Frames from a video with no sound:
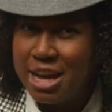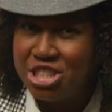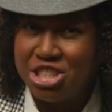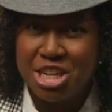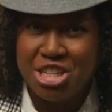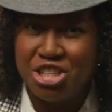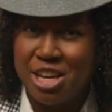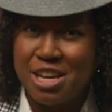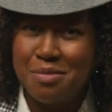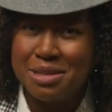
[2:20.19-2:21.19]
A
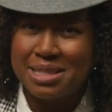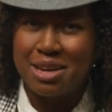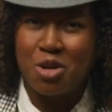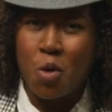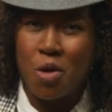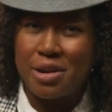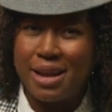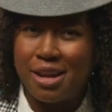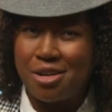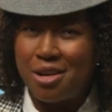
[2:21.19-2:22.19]
CGM is like a
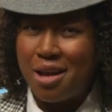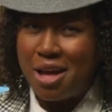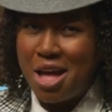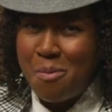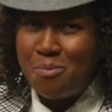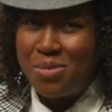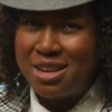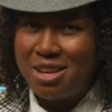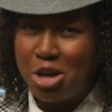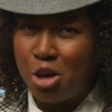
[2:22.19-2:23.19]
coordinator up
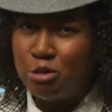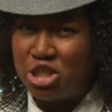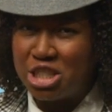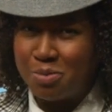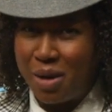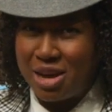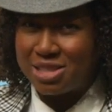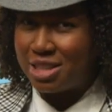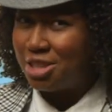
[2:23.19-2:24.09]
in the coach's box